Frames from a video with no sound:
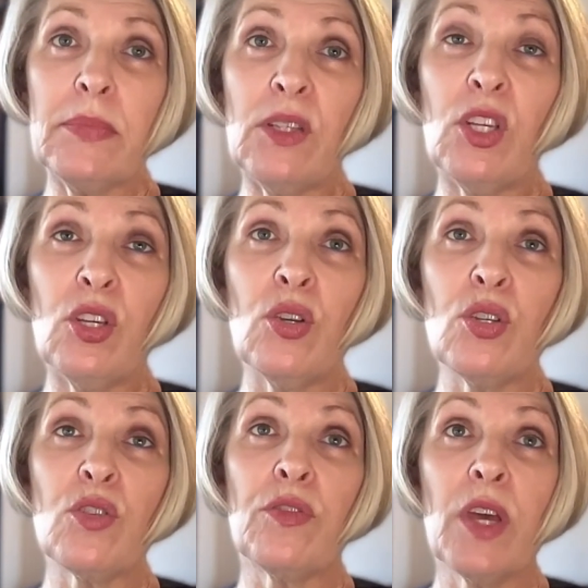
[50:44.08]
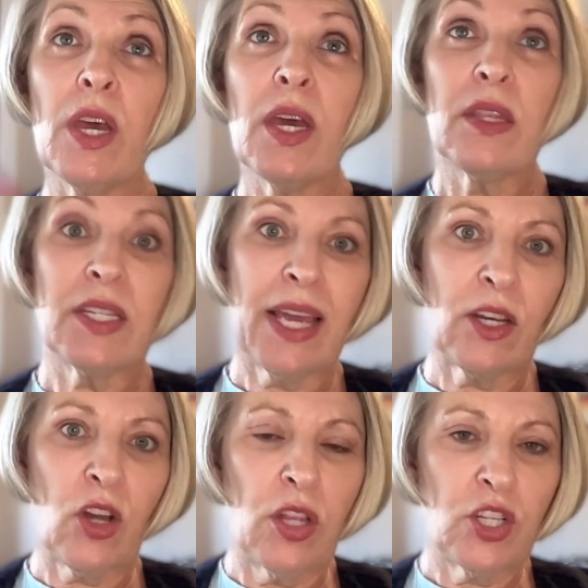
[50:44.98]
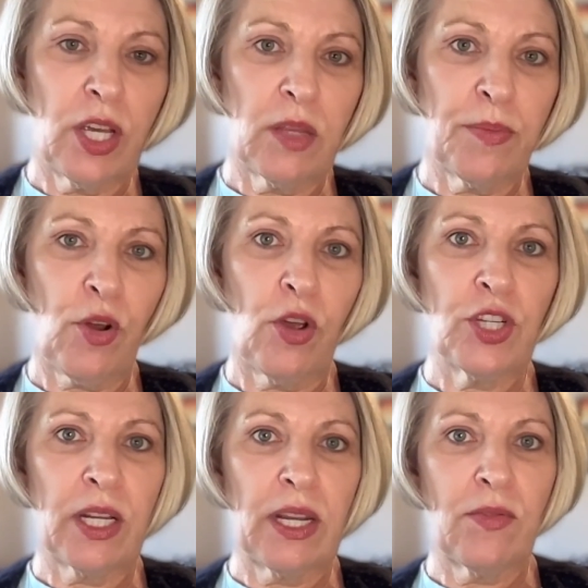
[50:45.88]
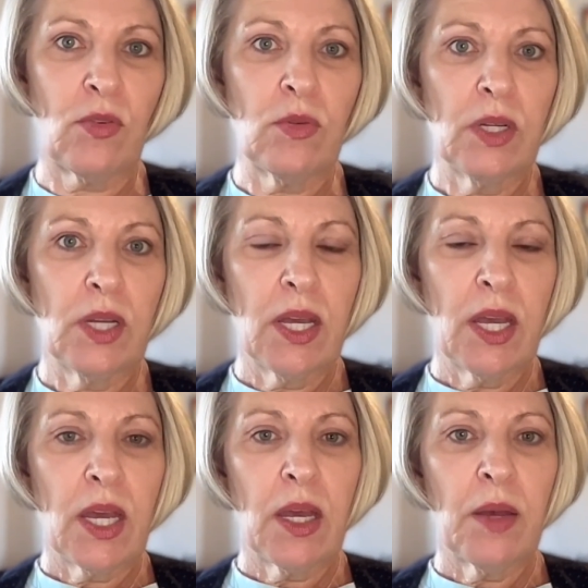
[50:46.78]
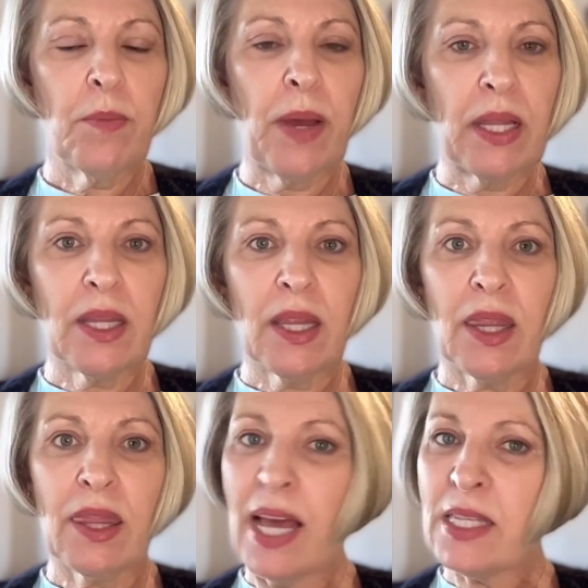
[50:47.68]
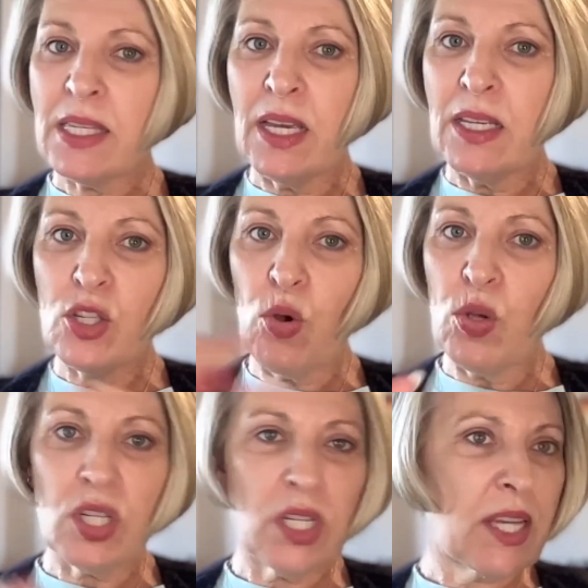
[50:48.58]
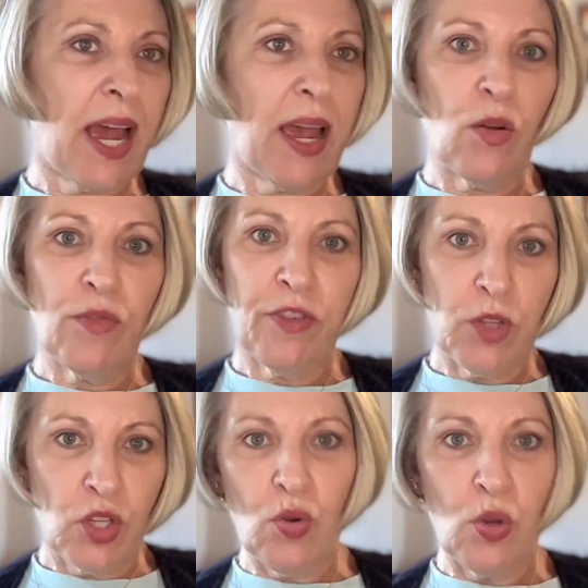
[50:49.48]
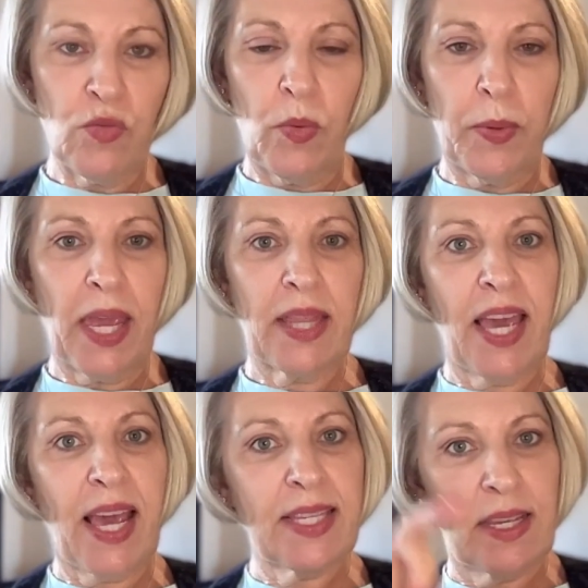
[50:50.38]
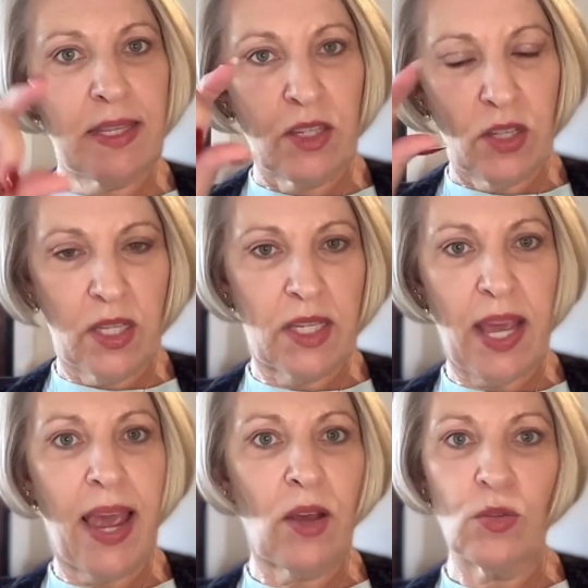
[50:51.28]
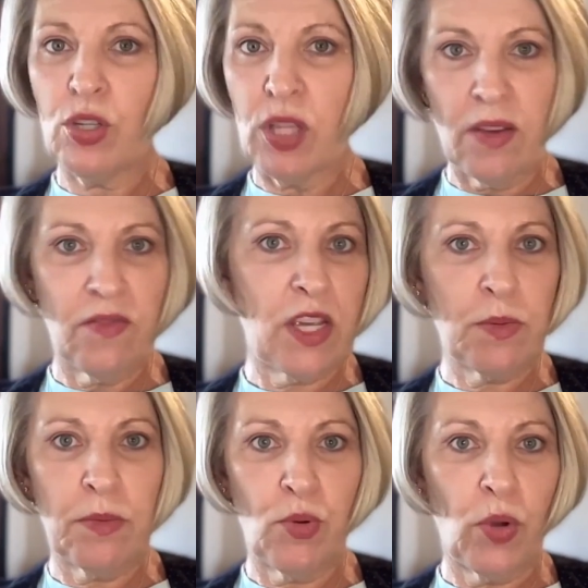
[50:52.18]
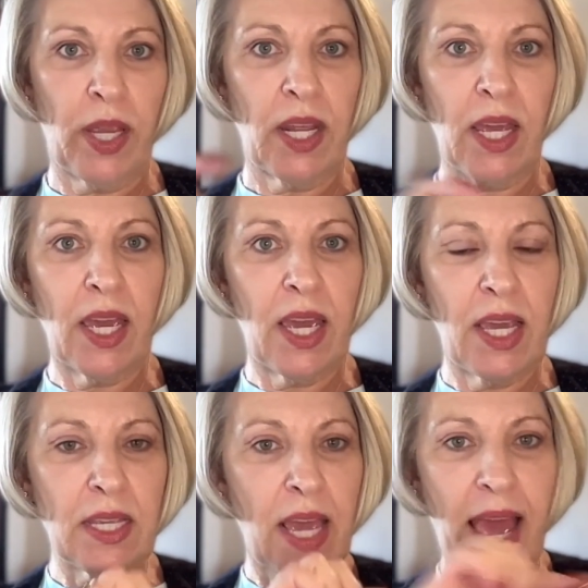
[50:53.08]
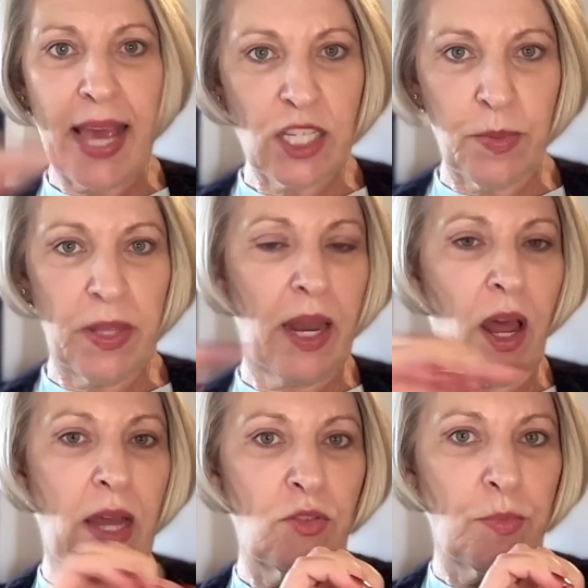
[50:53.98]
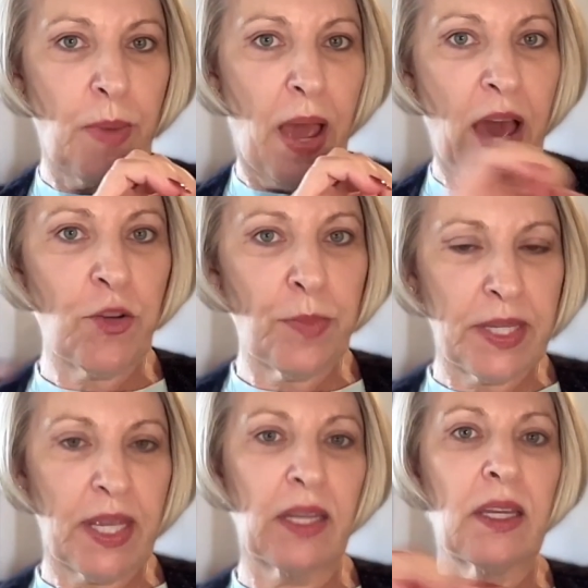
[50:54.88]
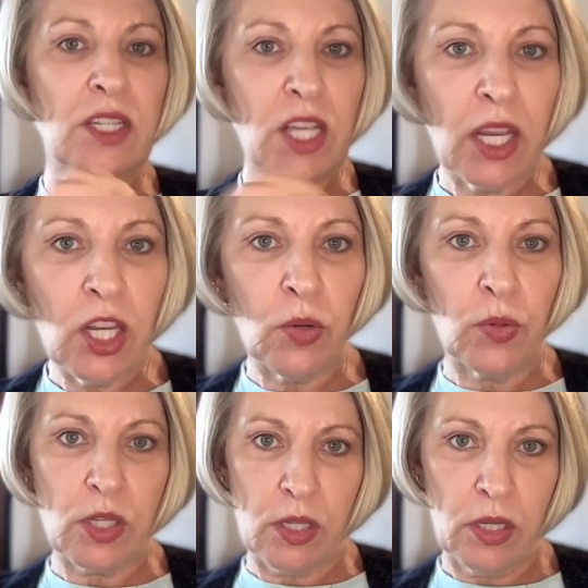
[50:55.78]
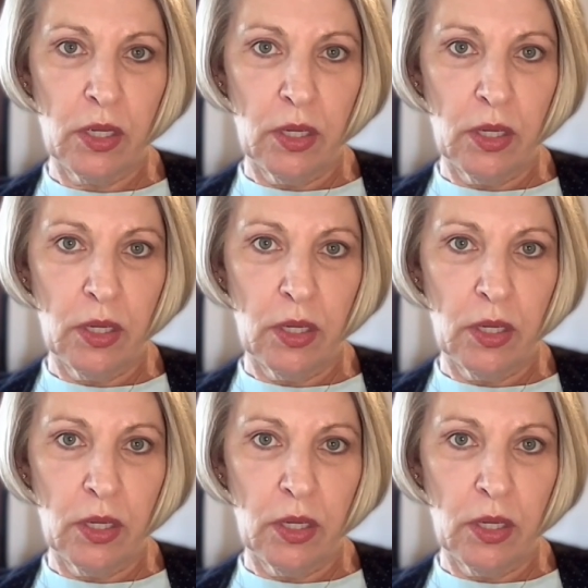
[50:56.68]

the use of the technology at the project level, but that source to sale, from the source of where we get the assets to the sale to the investment point, it has to be that 100% continuous,